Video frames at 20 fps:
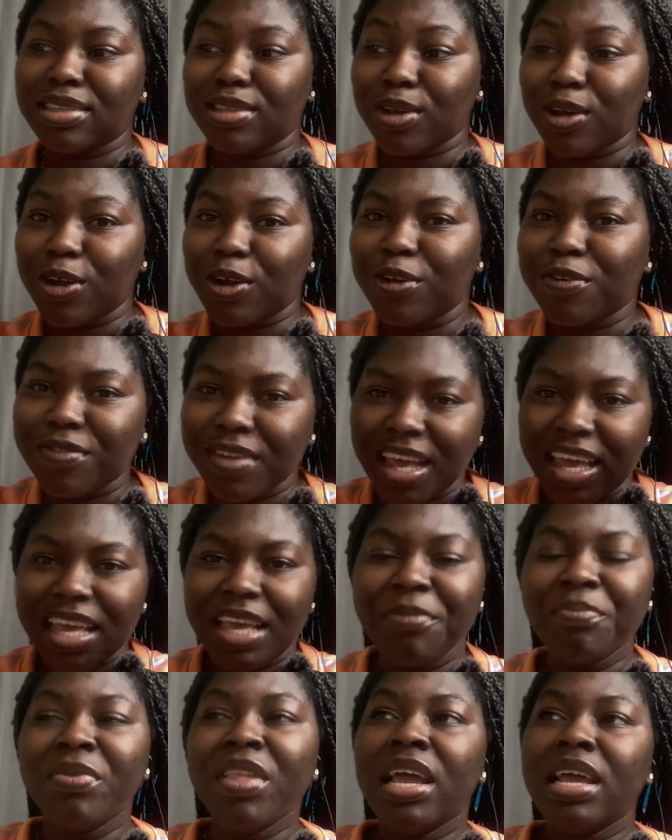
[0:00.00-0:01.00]
sort of
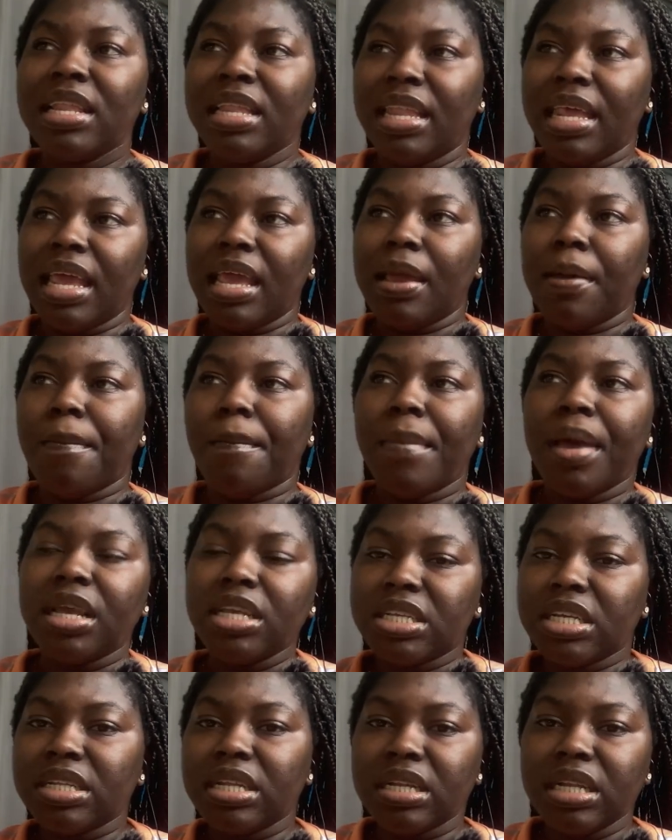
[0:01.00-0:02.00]
like they
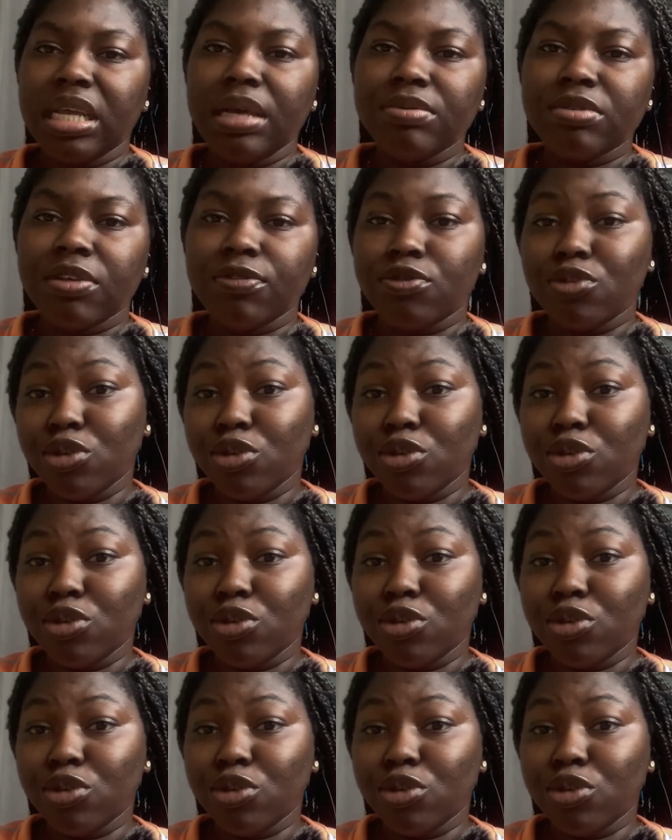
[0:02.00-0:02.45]
mention the names of